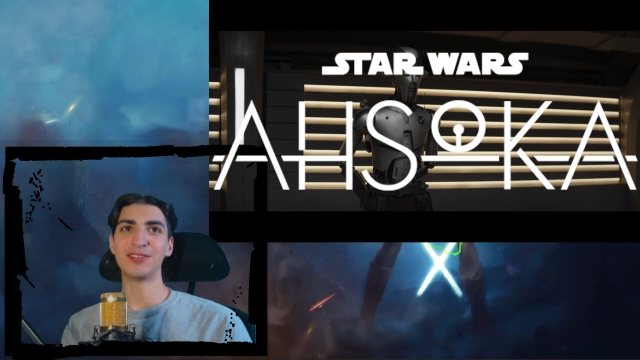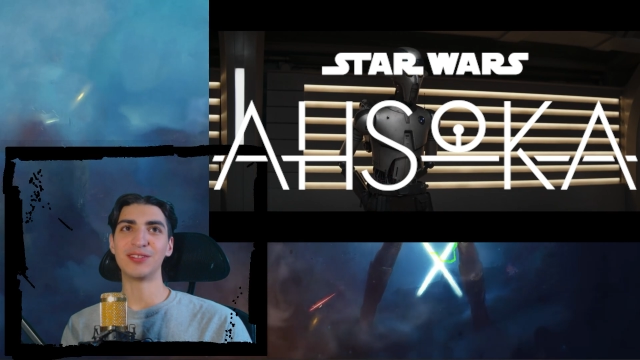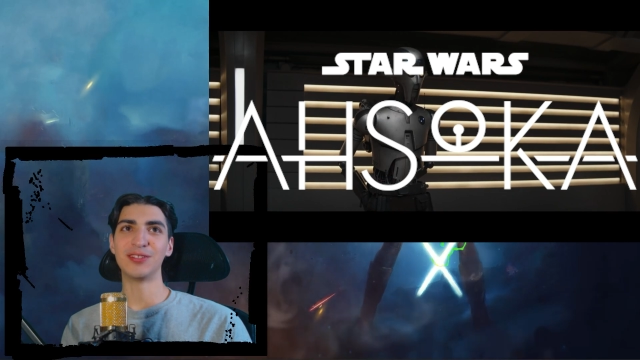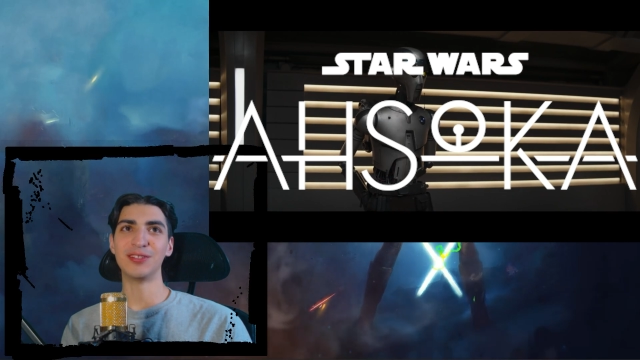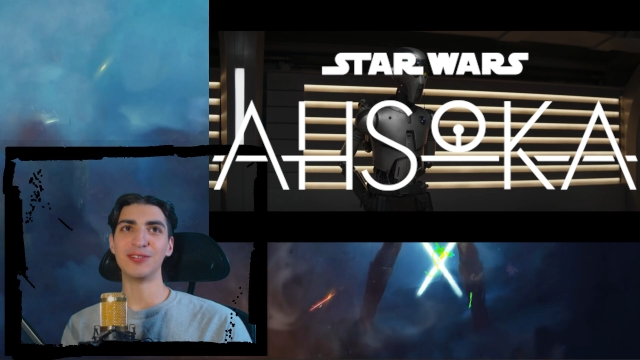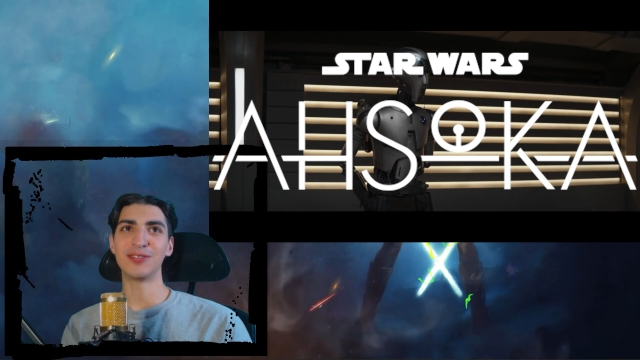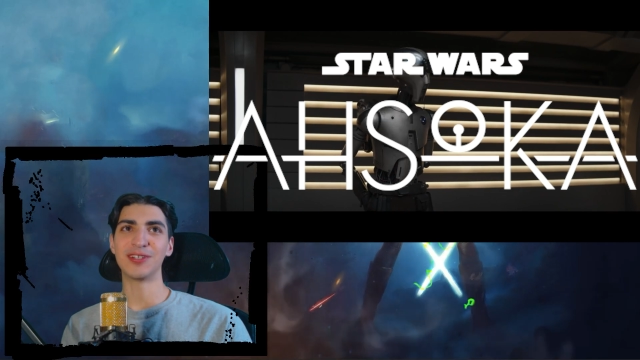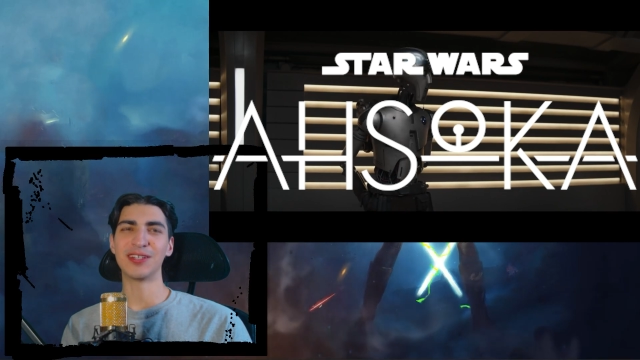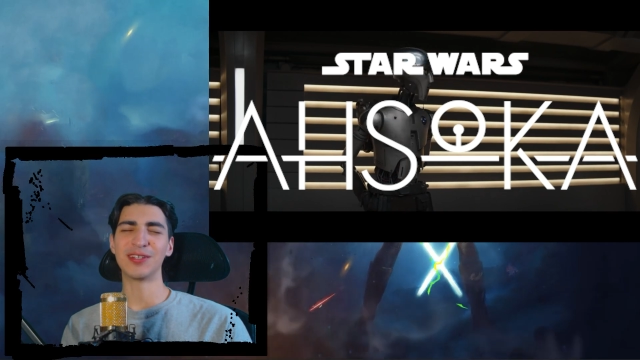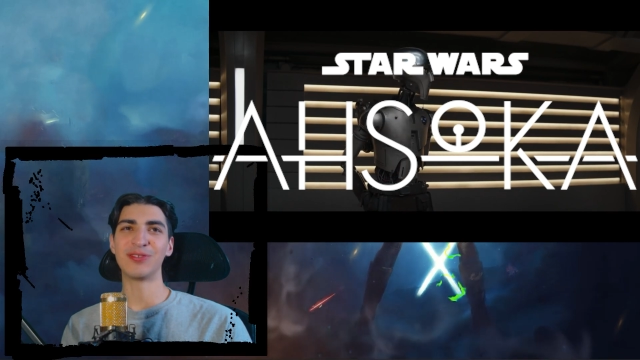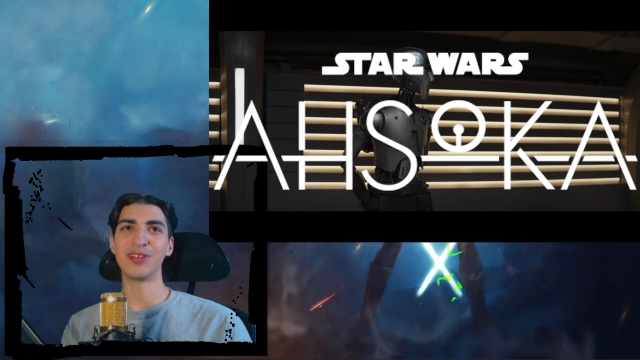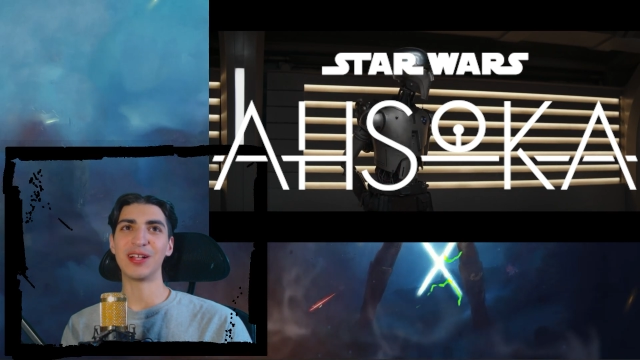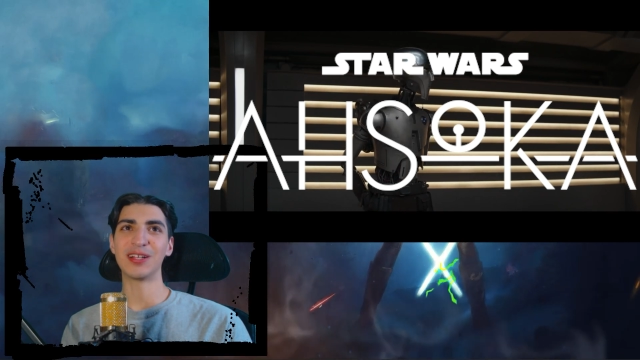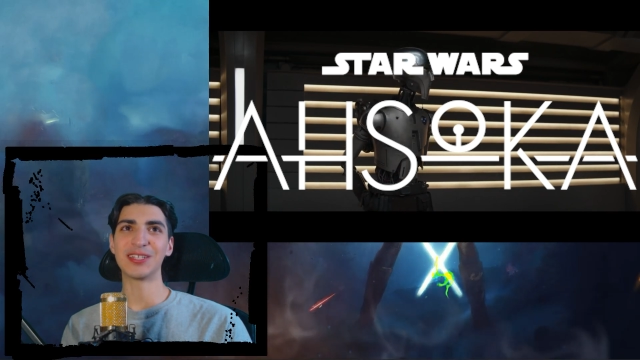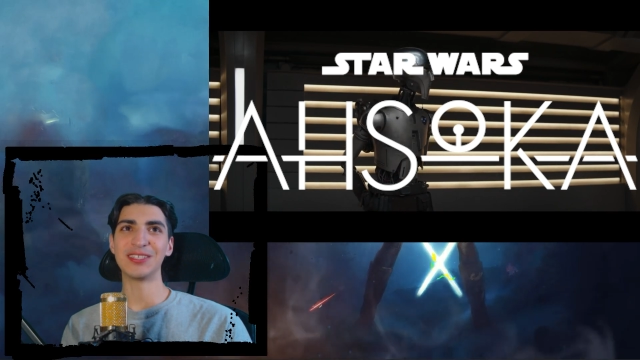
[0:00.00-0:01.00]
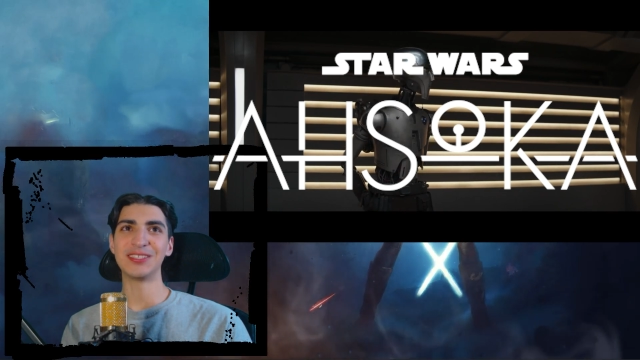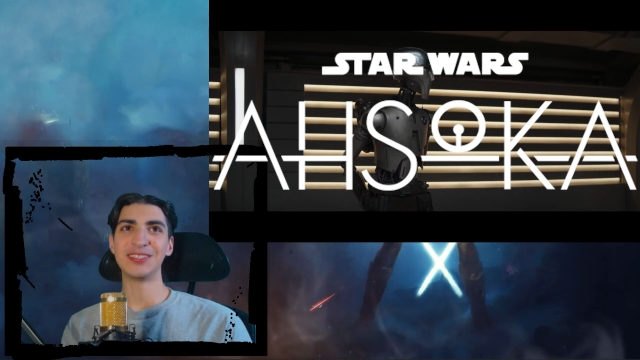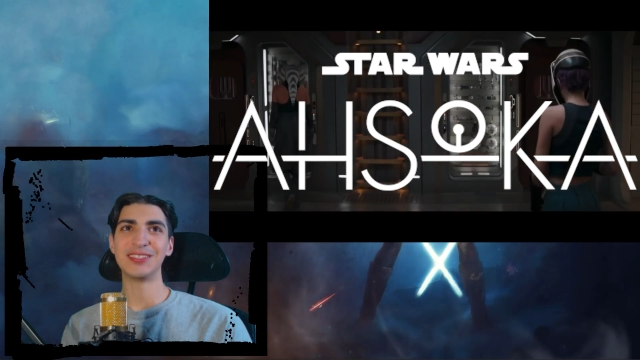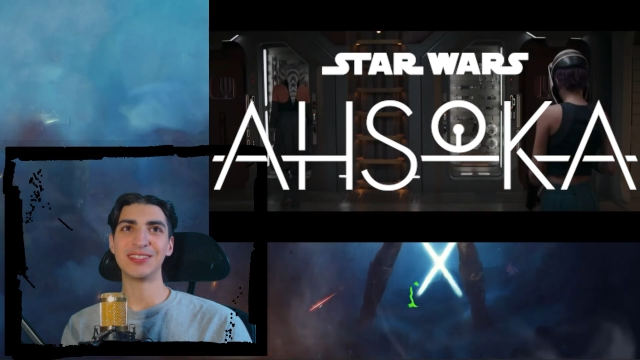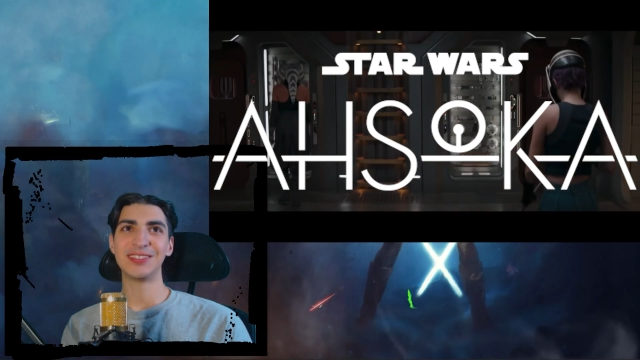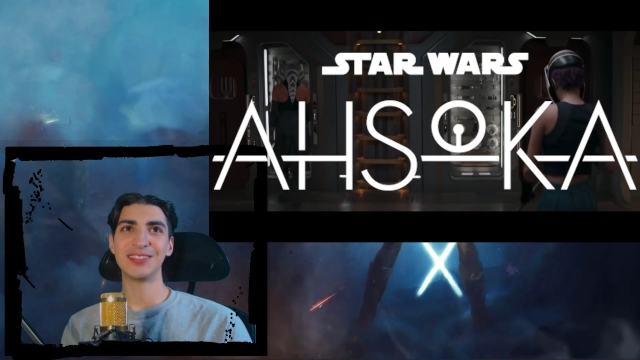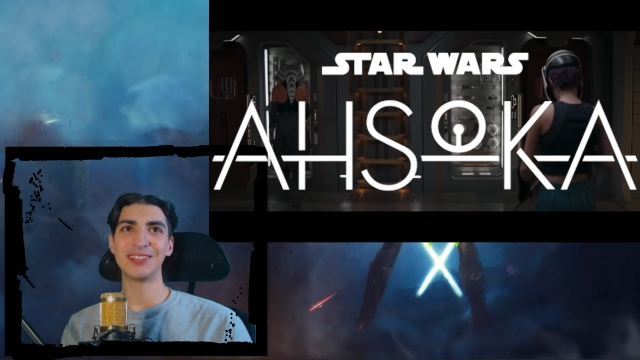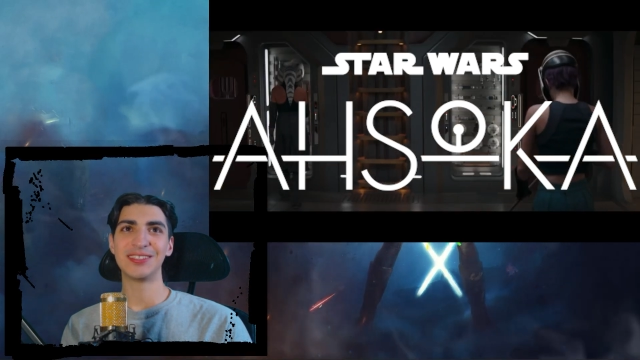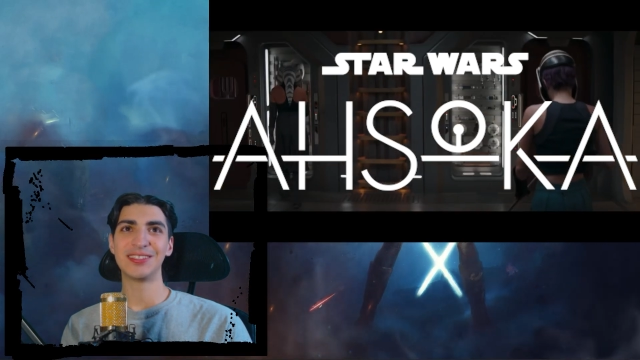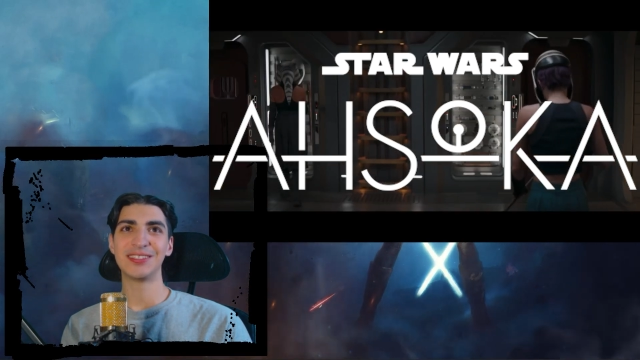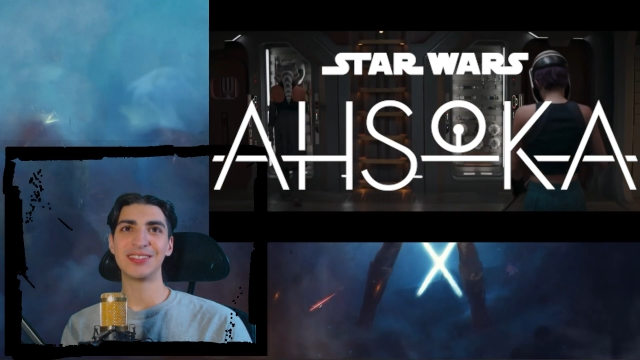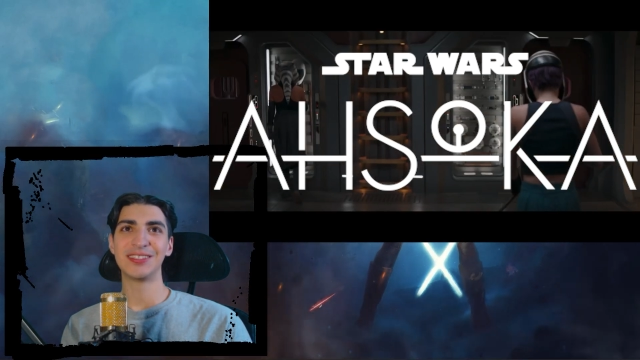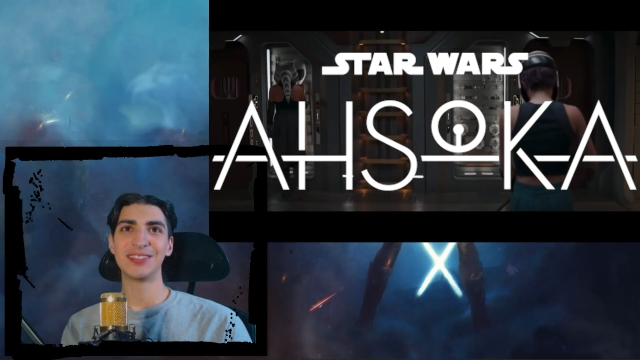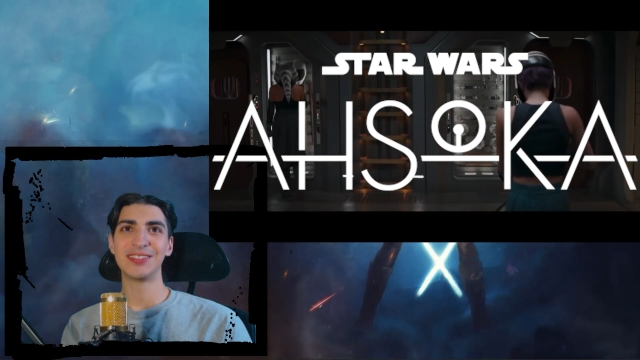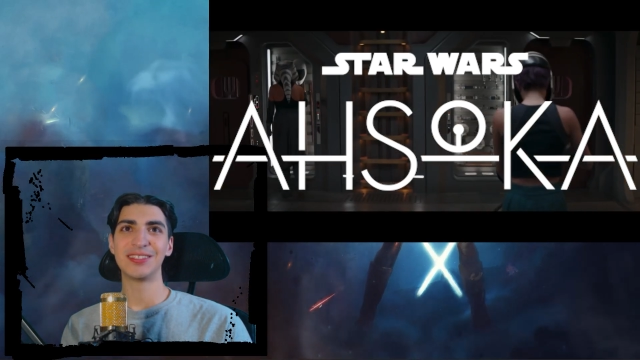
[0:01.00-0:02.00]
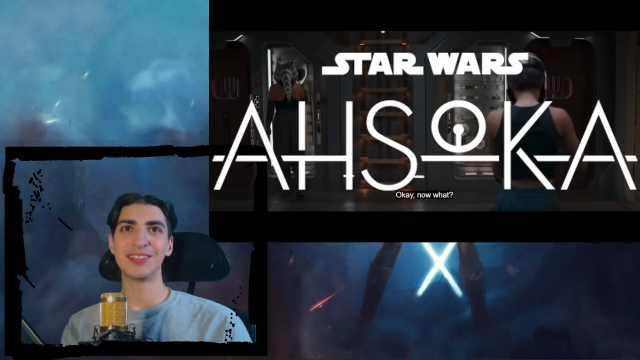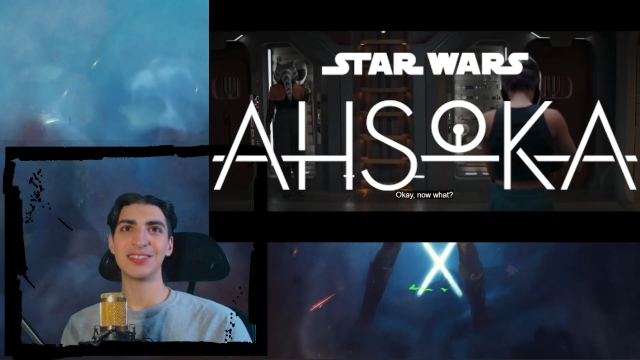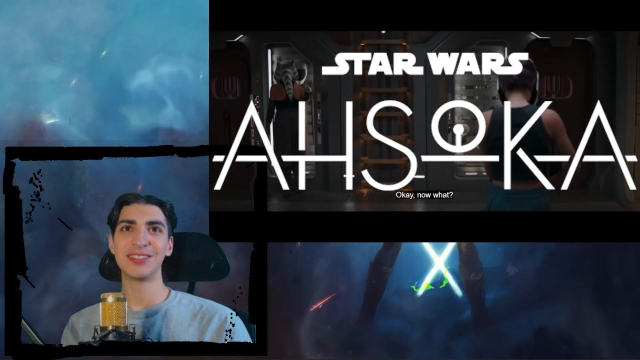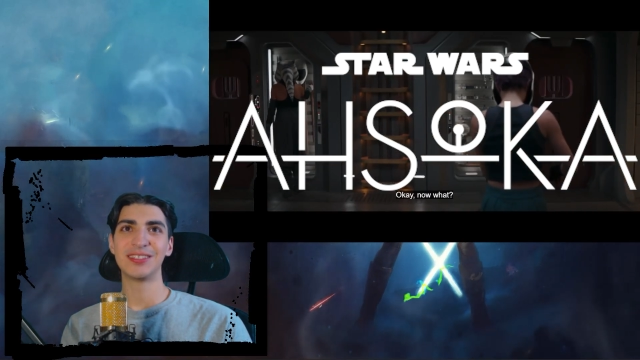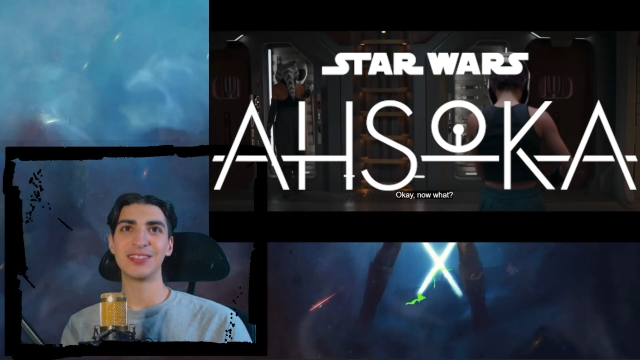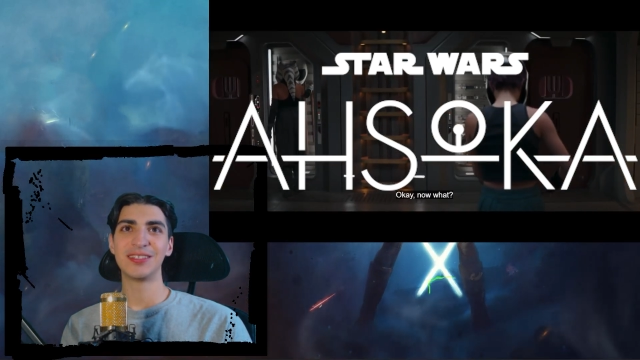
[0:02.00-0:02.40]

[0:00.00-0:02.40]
to Luke on the Falcon. Okay.